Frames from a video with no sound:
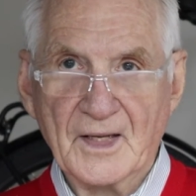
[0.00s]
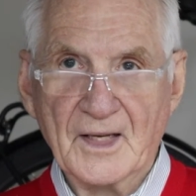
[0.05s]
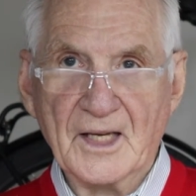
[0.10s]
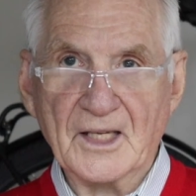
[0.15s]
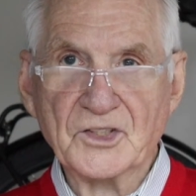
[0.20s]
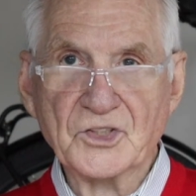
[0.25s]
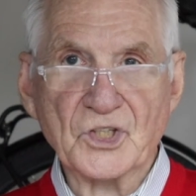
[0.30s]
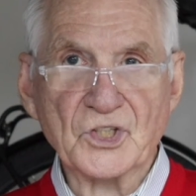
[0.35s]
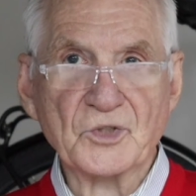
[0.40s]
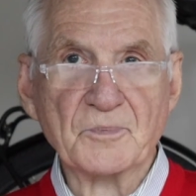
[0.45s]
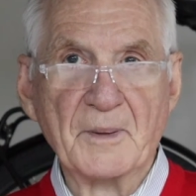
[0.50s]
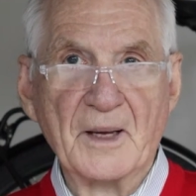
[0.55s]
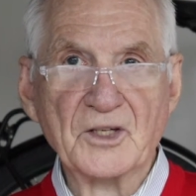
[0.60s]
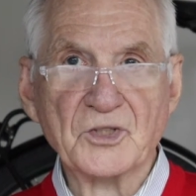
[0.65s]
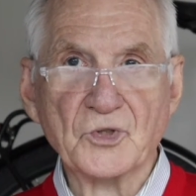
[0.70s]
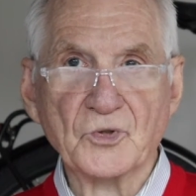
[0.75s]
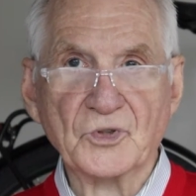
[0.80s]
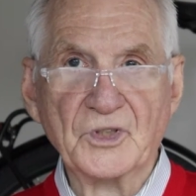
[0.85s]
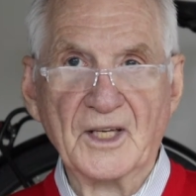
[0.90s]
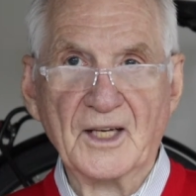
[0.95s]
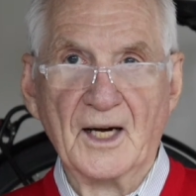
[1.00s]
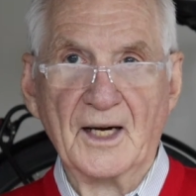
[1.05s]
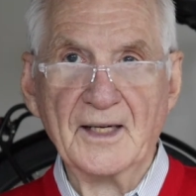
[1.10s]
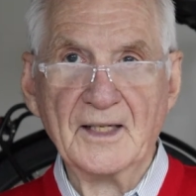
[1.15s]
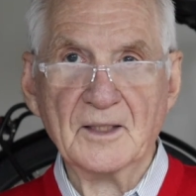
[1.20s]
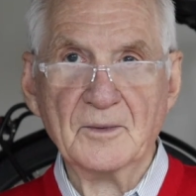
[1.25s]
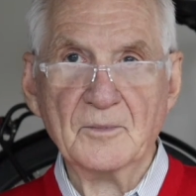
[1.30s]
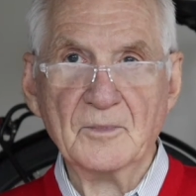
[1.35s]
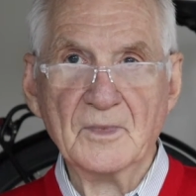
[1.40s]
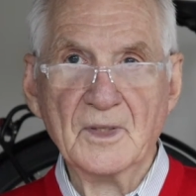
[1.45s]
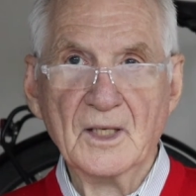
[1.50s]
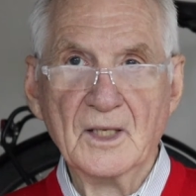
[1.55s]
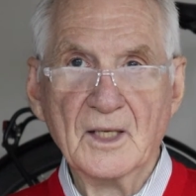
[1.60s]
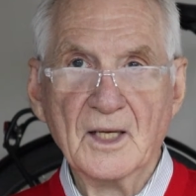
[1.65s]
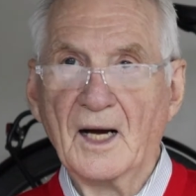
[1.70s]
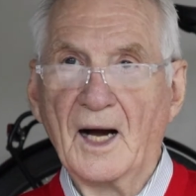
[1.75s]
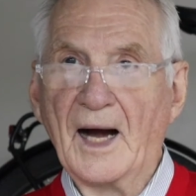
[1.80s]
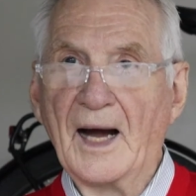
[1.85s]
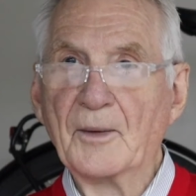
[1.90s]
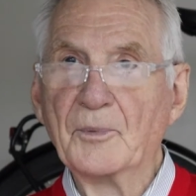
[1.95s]
It's a specialty item.
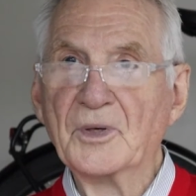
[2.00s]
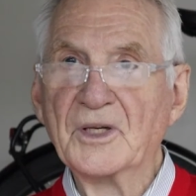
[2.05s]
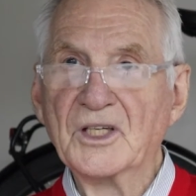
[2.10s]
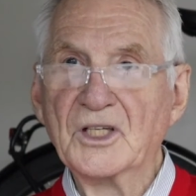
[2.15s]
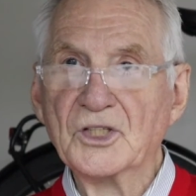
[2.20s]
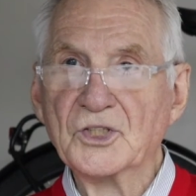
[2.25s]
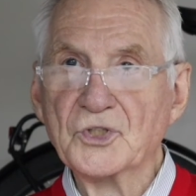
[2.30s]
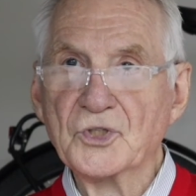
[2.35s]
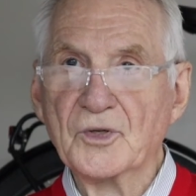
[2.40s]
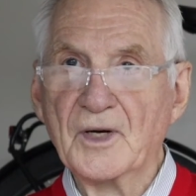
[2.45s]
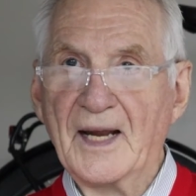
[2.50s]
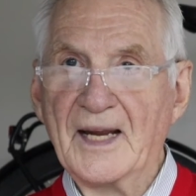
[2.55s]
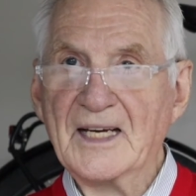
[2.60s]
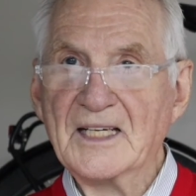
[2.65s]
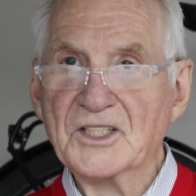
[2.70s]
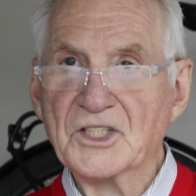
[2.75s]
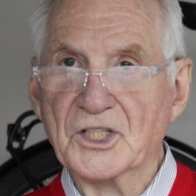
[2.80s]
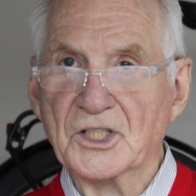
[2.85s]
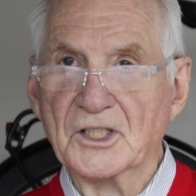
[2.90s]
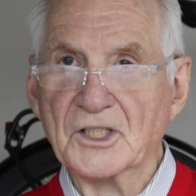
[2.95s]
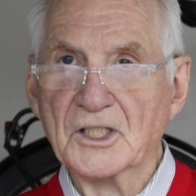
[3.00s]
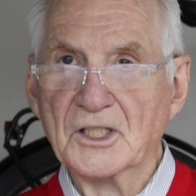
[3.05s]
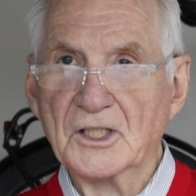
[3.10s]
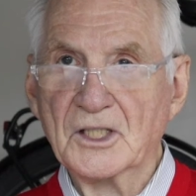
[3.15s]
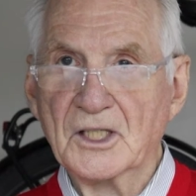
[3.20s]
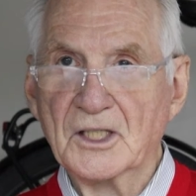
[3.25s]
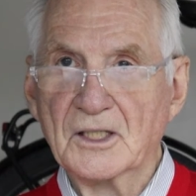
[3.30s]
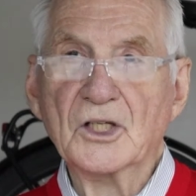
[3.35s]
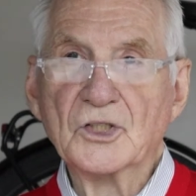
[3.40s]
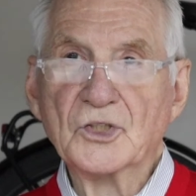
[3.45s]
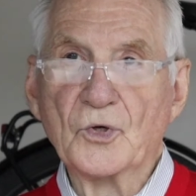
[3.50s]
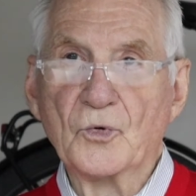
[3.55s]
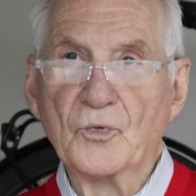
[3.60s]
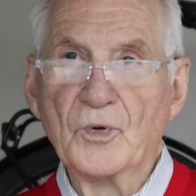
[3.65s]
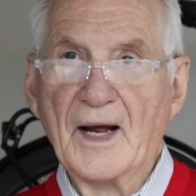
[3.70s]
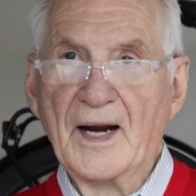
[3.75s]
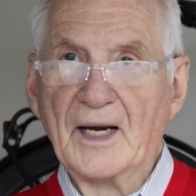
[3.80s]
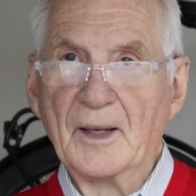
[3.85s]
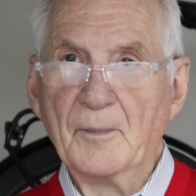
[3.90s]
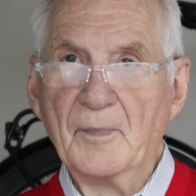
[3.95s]
I would get your agent to
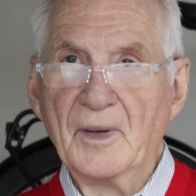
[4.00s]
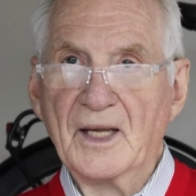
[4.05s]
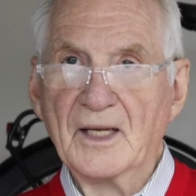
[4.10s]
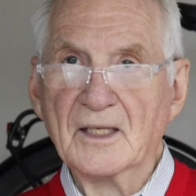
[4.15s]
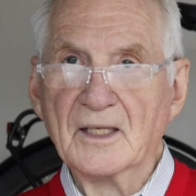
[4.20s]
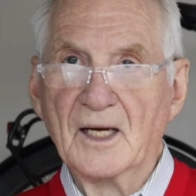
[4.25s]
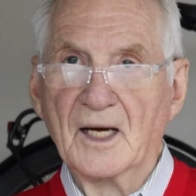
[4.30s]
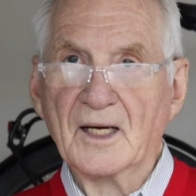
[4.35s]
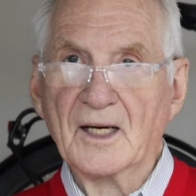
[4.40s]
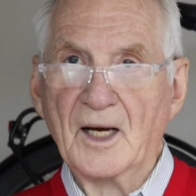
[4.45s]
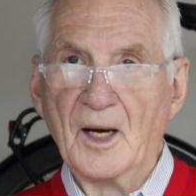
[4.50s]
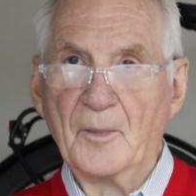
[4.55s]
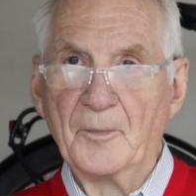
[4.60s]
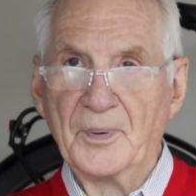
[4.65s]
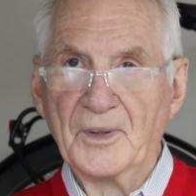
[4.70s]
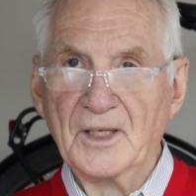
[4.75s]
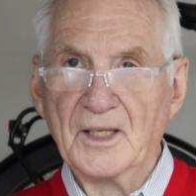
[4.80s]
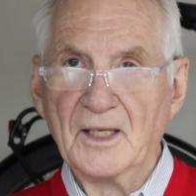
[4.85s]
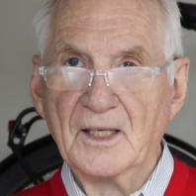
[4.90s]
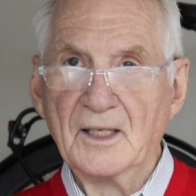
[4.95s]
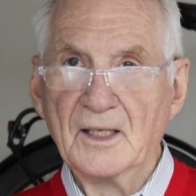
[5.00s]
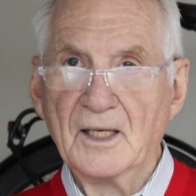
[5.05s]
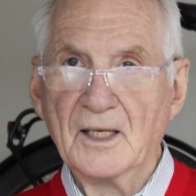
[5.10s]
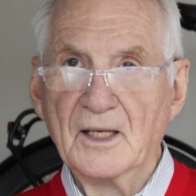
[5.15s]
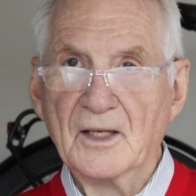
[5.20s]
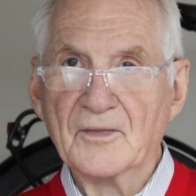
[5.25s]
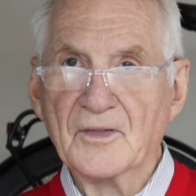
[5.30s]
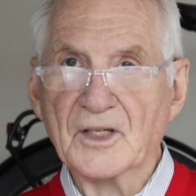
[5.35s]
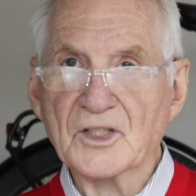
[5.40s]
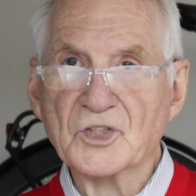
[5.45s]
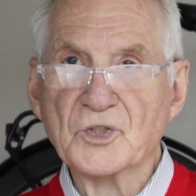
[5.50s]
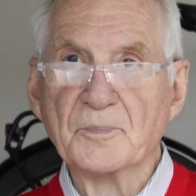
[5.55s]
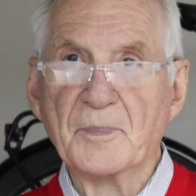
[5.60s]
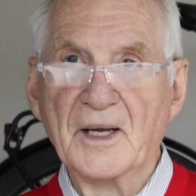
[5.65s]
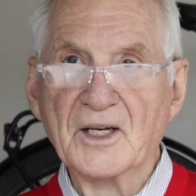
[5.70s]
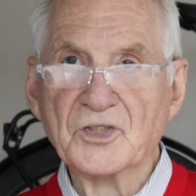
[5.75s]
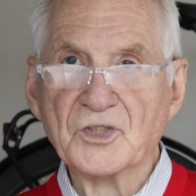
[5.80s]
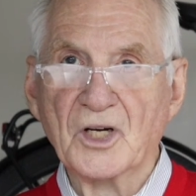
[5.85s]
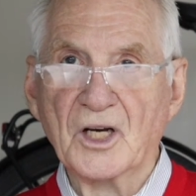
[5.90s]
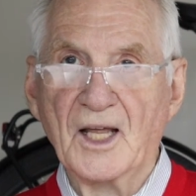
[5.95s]
recommend a company that
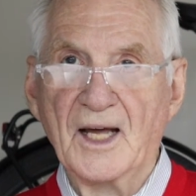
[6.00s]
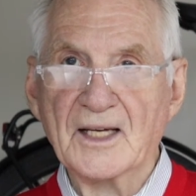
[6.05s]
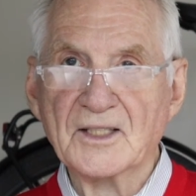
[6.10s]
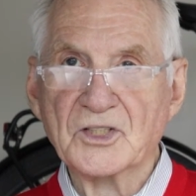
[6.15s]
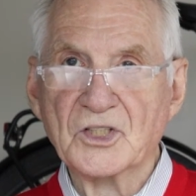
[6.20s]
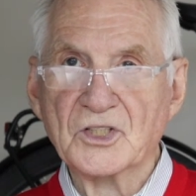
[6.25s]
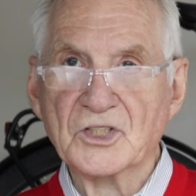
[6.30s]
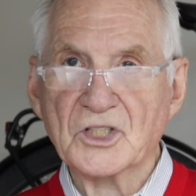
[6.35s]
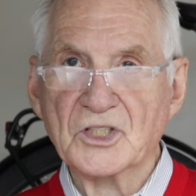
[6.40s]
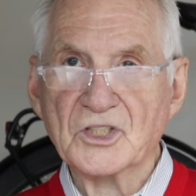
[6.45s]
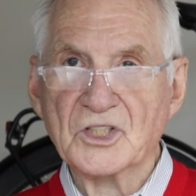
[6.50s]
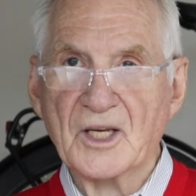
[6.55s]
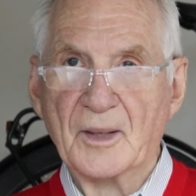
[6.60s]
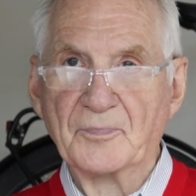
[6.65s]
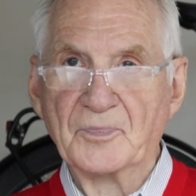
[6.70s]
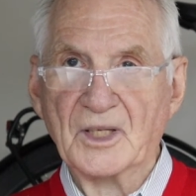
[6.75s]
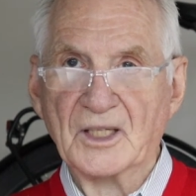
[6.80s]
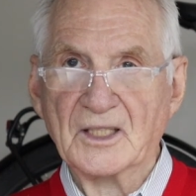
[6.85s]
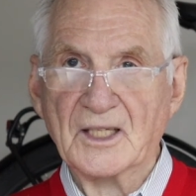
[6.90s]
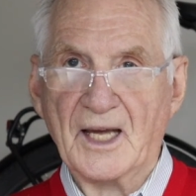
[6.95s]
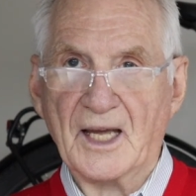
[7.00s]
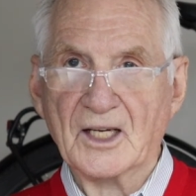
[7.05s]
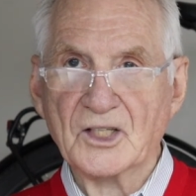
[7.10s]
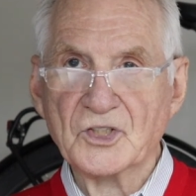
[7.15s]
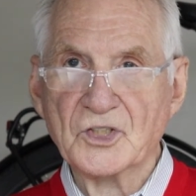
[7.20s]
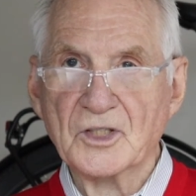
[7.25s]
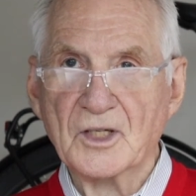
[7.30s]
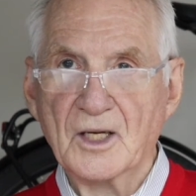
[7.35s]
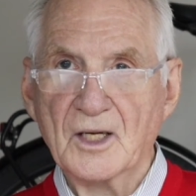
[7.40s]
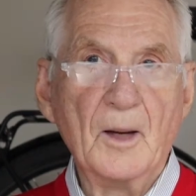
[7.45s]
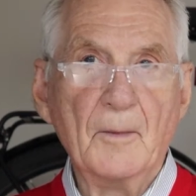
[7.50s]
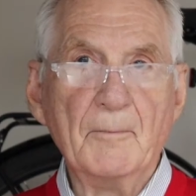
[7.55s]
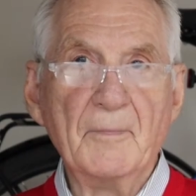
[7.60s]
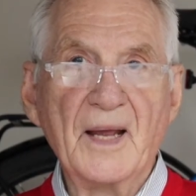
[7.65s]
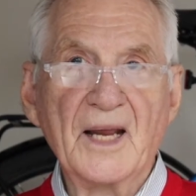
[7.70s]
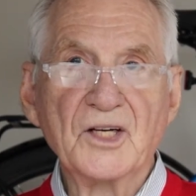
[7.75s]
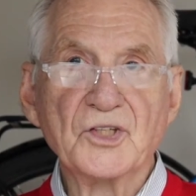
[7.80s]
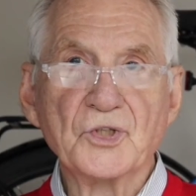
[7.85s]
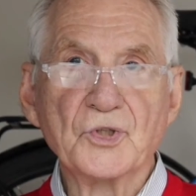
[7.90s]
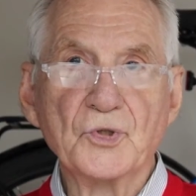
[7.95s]
specializes in septic tanks.
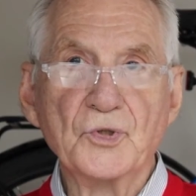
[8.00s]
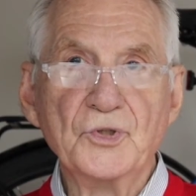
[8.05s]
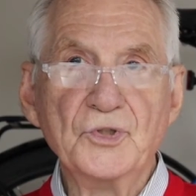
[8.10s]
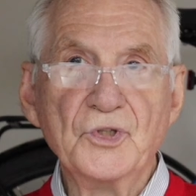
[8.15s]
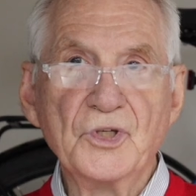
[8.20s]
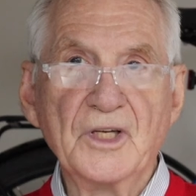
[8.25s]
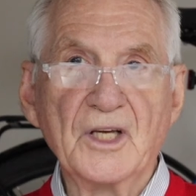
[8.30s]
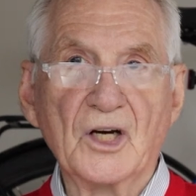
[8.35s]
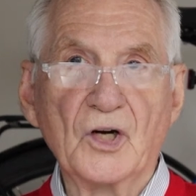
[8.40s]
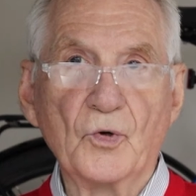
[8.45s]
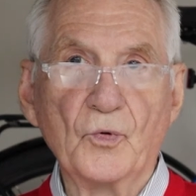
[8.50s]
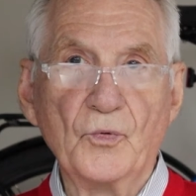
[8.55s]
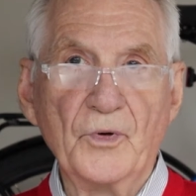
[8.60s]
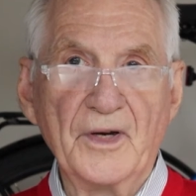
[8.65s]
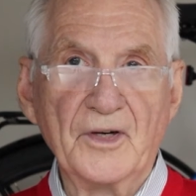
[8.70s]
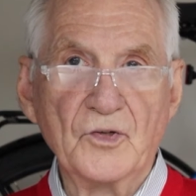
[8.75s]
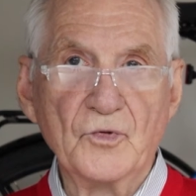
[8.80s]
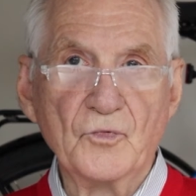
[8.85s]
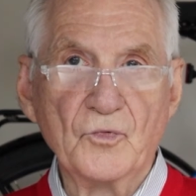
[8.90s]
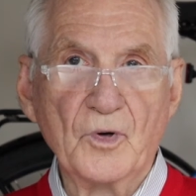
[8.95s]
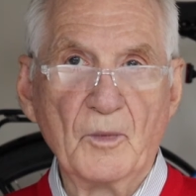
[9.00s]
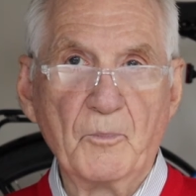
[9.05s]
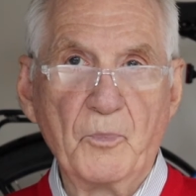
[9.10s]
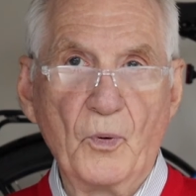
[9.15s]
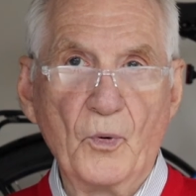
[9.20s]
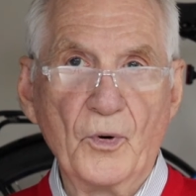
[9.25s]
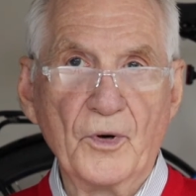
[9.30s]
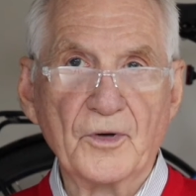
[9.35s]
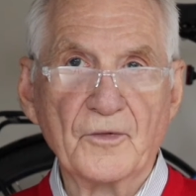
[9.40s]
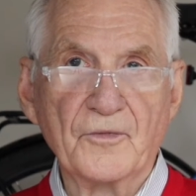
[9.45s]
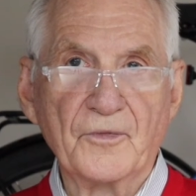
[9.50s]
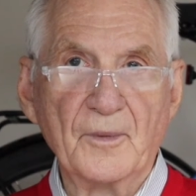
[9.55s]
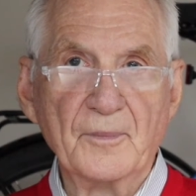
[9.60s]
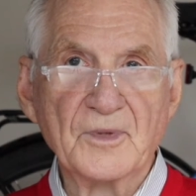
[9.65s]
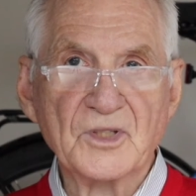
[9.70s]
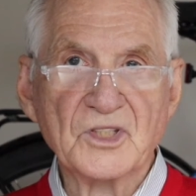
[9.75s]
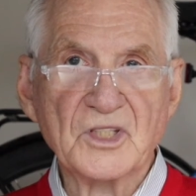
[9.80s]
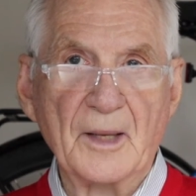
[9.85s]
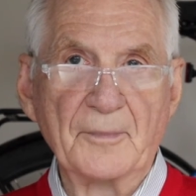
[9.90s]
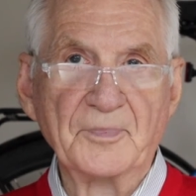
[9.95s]
Make sure you get a written report from
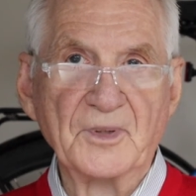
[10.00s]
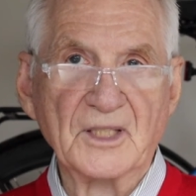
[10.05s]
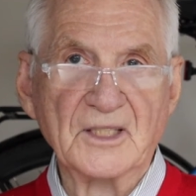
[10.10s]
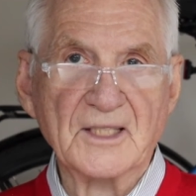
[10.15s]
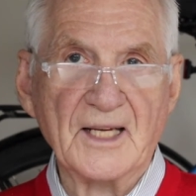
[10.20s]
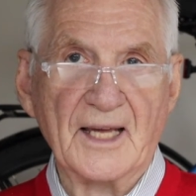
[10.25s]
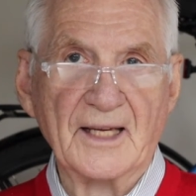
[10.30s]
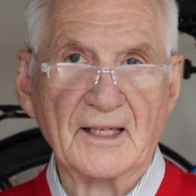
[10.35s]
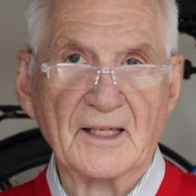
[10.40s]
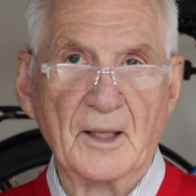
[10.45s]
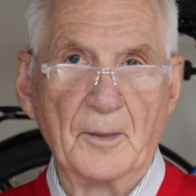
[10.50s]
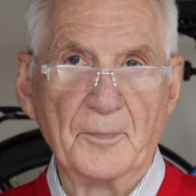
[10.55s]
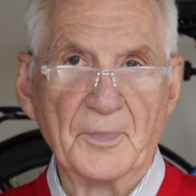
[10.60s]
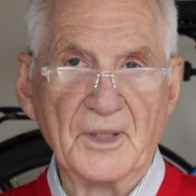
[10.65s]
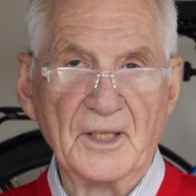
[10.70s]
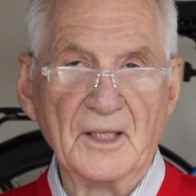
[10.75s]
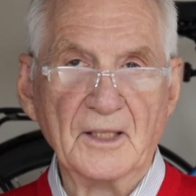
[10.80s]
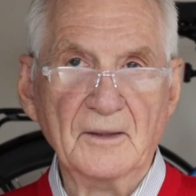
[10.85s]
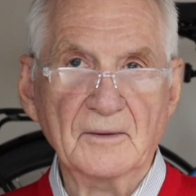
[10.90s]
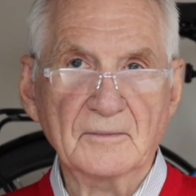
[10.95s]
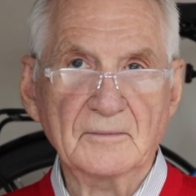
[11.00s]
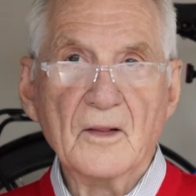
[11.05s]
the septic tank company.